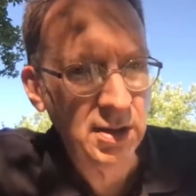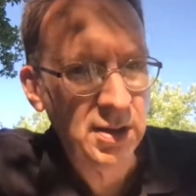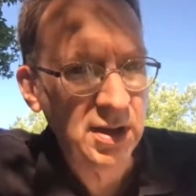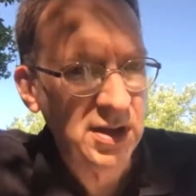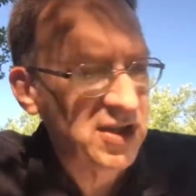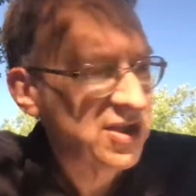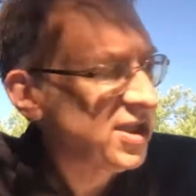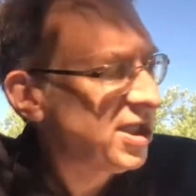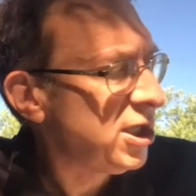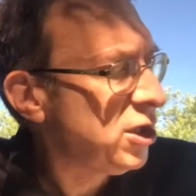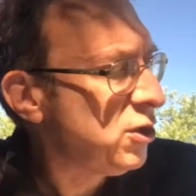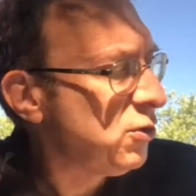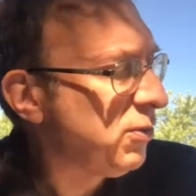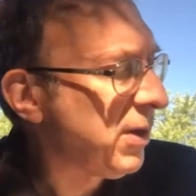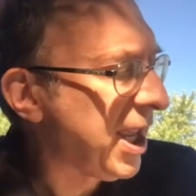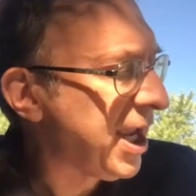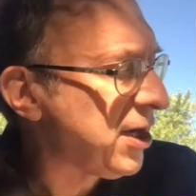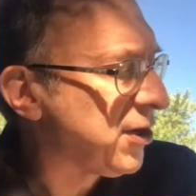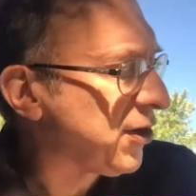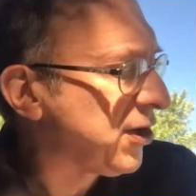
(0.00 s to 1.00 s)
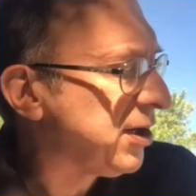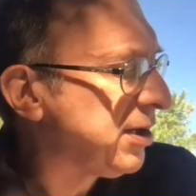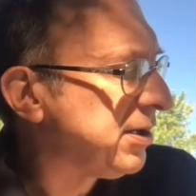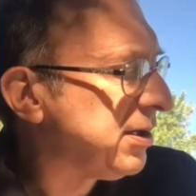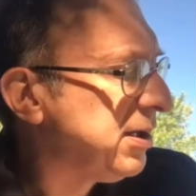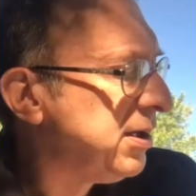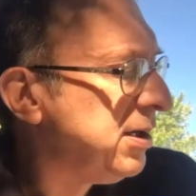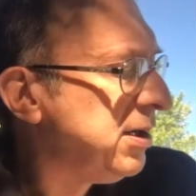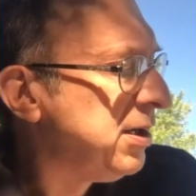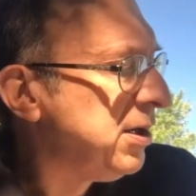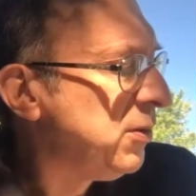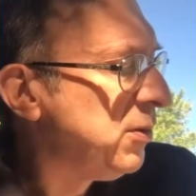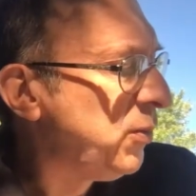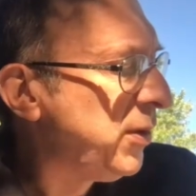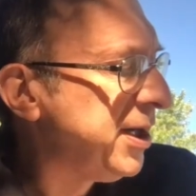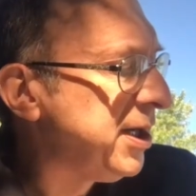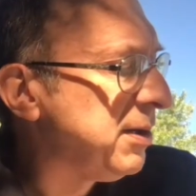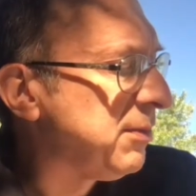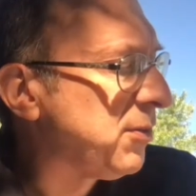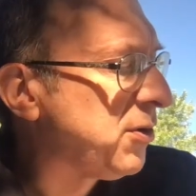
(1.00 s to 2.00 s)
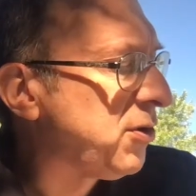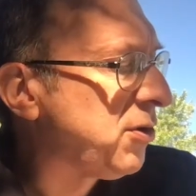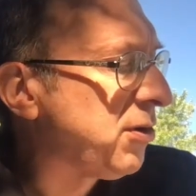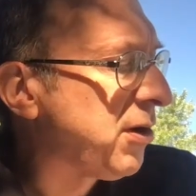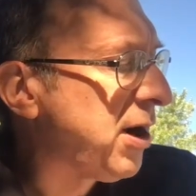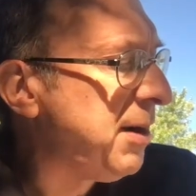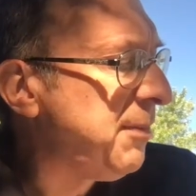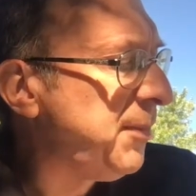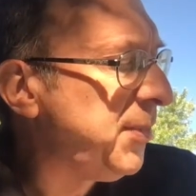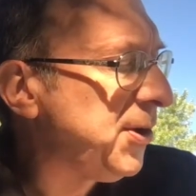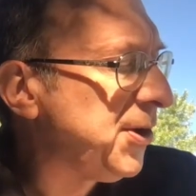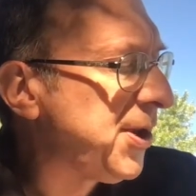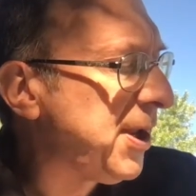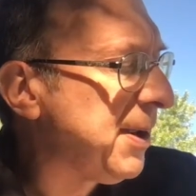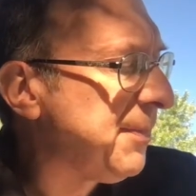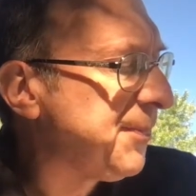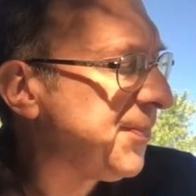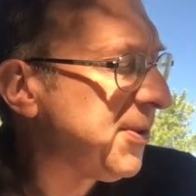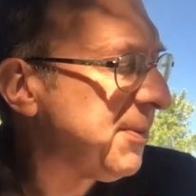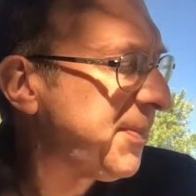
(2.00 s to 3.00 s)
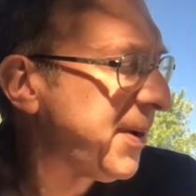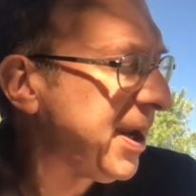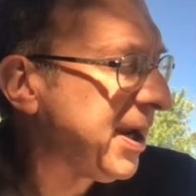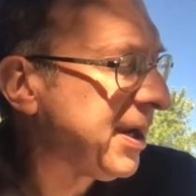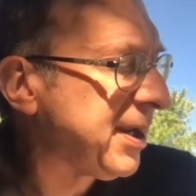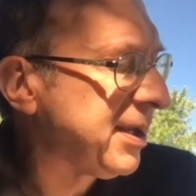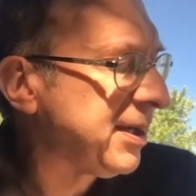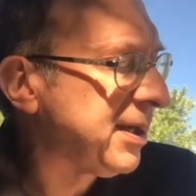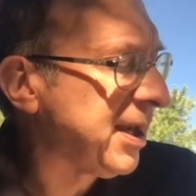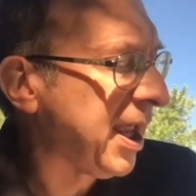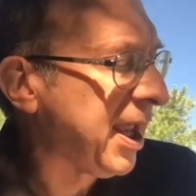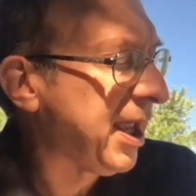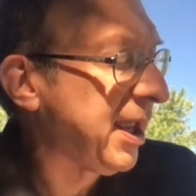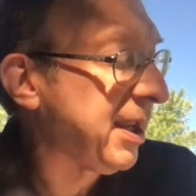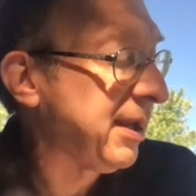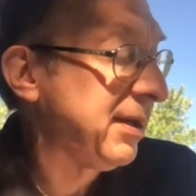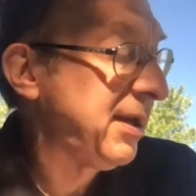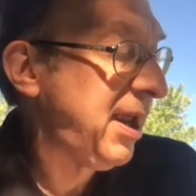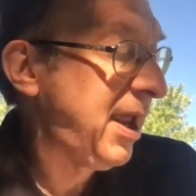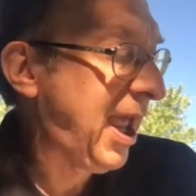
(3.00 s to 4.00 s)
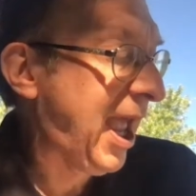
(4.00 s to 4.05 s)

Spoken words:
See you later." William crumbled up the bacon and